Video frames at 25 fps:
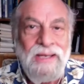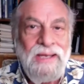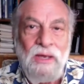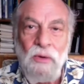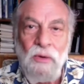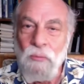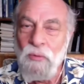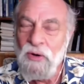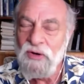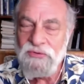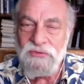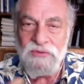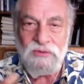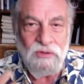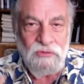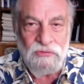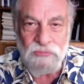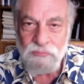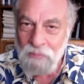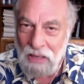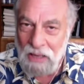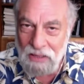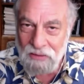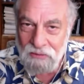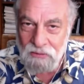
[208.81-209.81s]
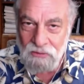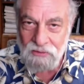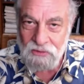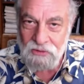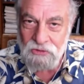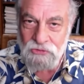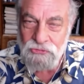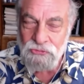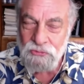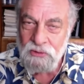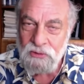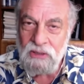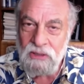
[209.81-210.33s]
It wasn't a spinal
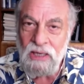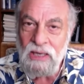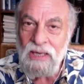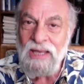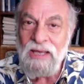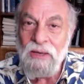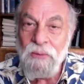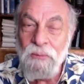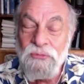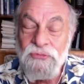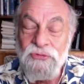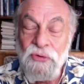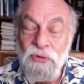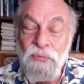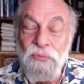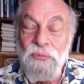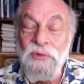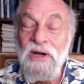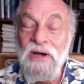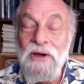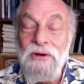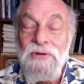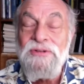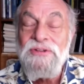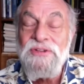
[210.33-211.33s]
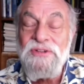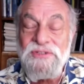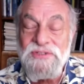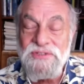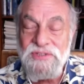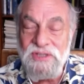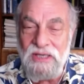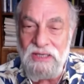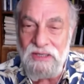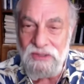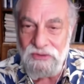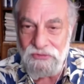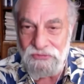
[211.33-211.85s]
injury. It was a rare
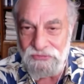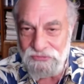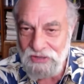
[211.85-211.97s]
disease,